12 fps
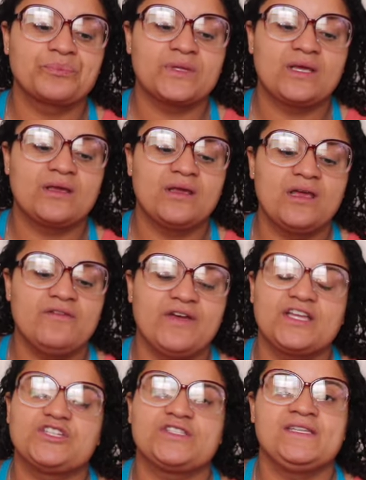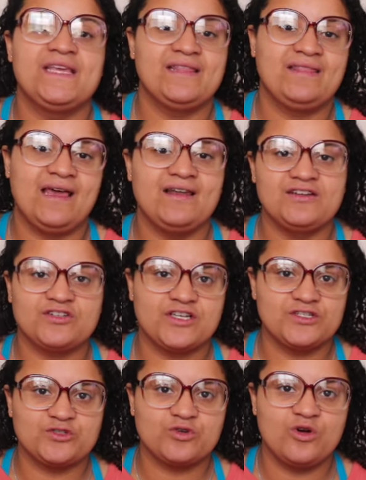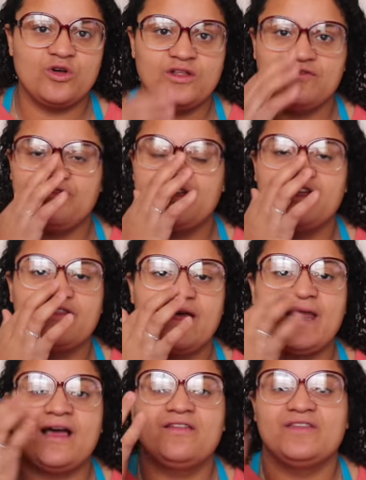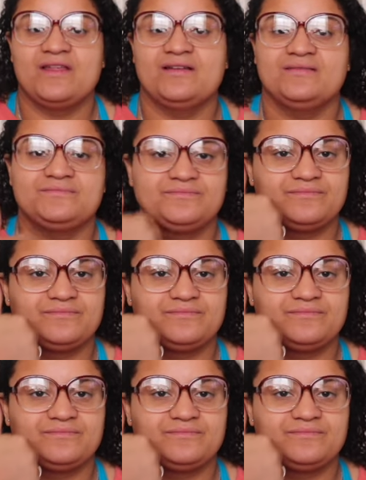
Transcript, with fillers: if I could just get that under control and figure that out, then